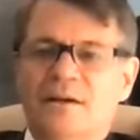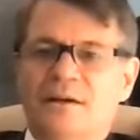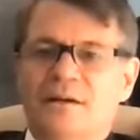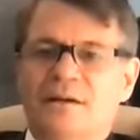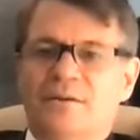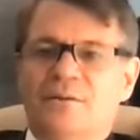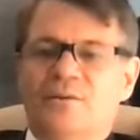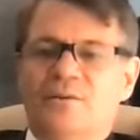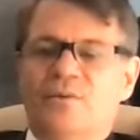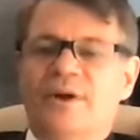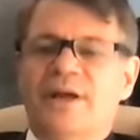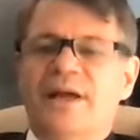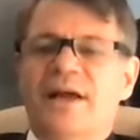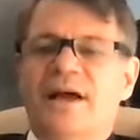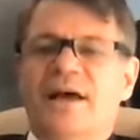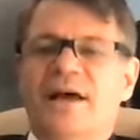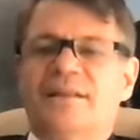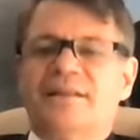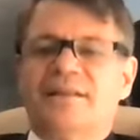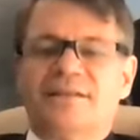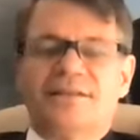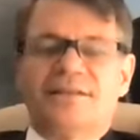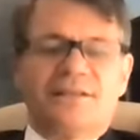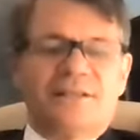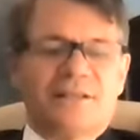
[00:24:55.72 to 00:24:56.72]
We had
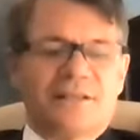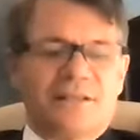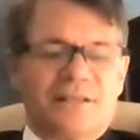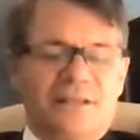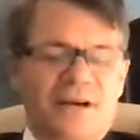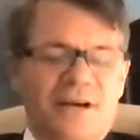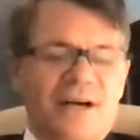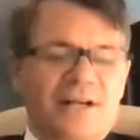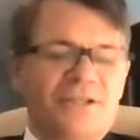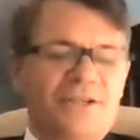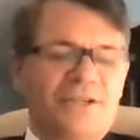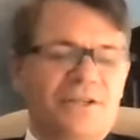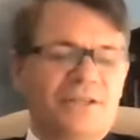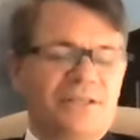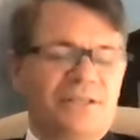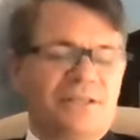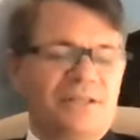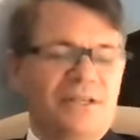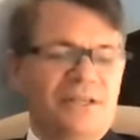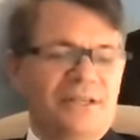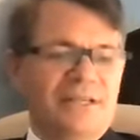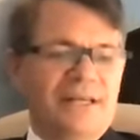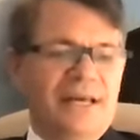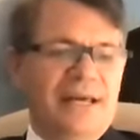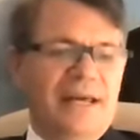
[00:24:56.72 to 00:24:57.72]
this discussion
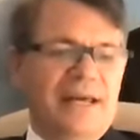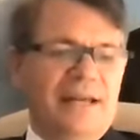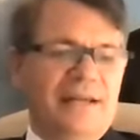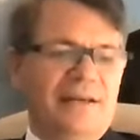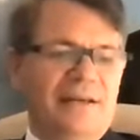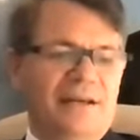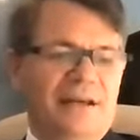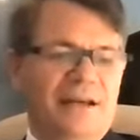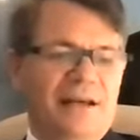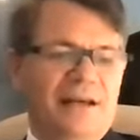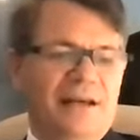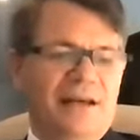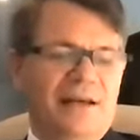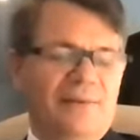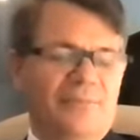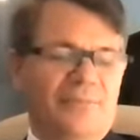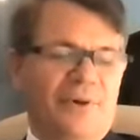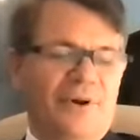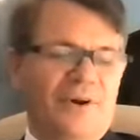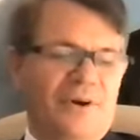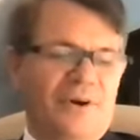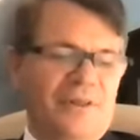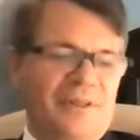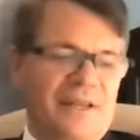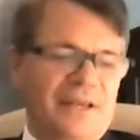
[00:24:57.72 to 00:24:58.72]
today at
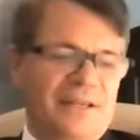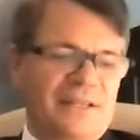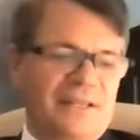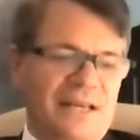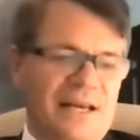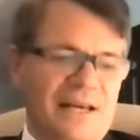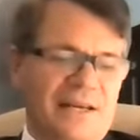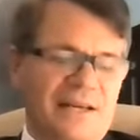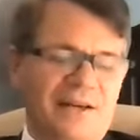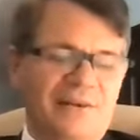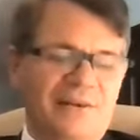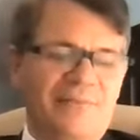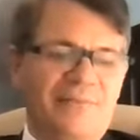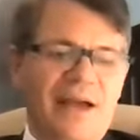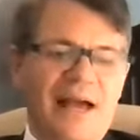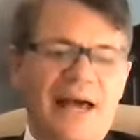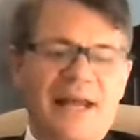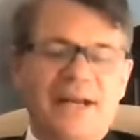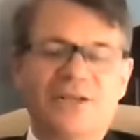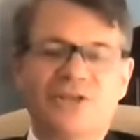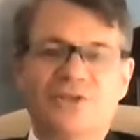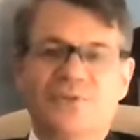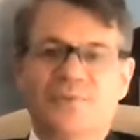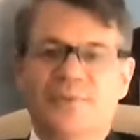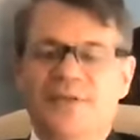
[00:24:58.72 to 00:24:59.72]
part of the executive
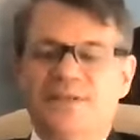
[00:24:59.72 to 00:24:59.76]
management